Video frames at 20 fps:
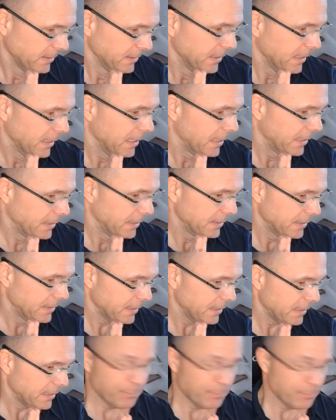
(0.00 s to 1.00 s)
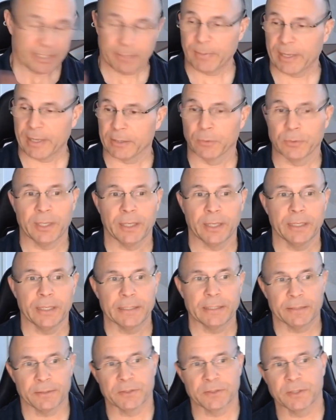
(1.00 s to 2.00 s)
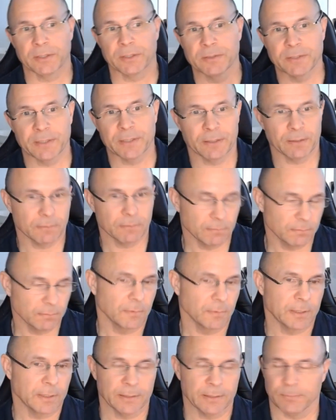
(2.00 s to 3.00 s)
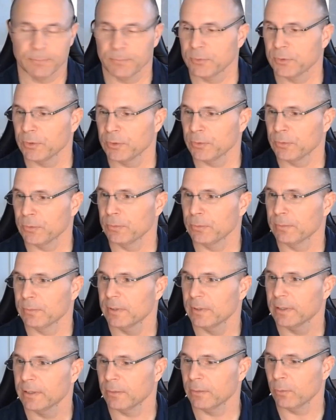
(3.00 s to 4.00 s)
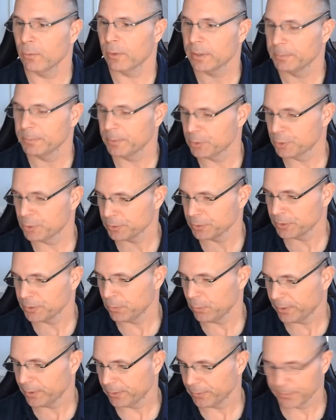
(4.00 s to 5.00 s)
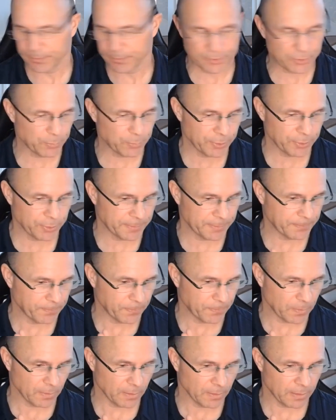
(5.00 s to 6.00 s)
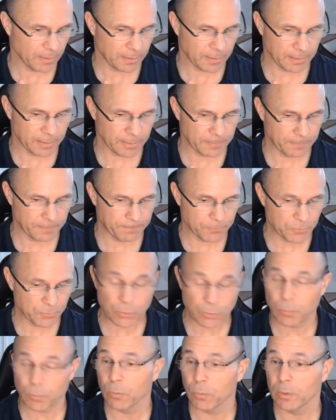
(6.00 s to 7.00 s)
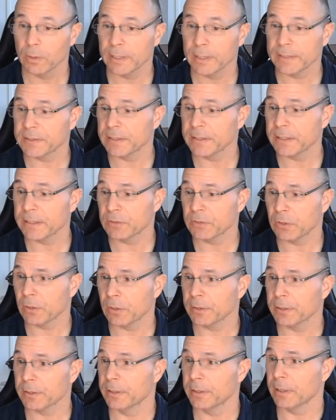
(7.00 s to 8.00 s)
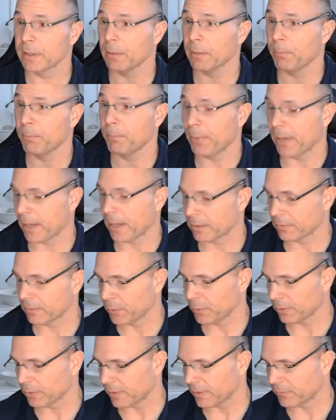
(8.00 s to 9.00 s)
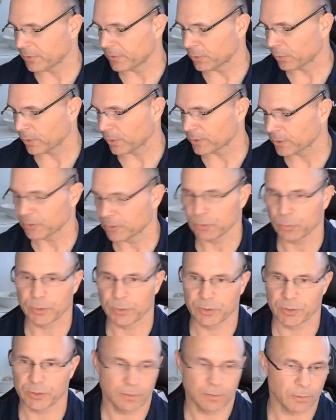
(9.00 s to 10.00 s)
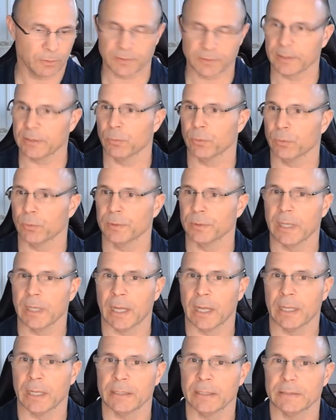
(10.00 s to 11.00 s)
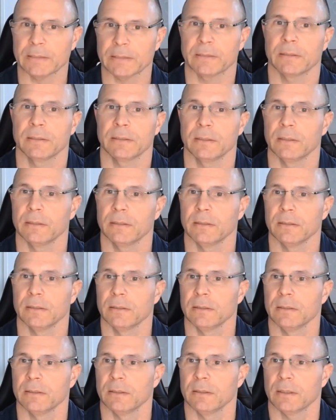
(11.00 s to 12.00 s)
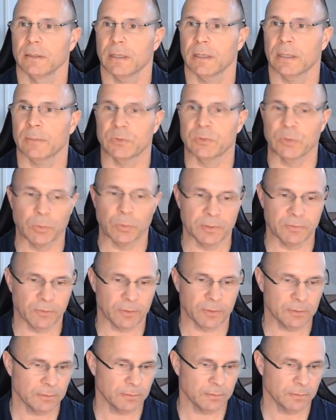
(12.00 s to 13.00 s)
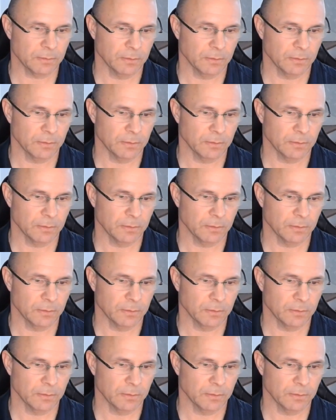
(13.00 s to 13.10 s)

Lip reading: And I made it back okay, and now the sun's out. So welcome to Jersey weather in the spring. So let's get talking about, if we don't have any questions, which it looks like we're not, totally fine.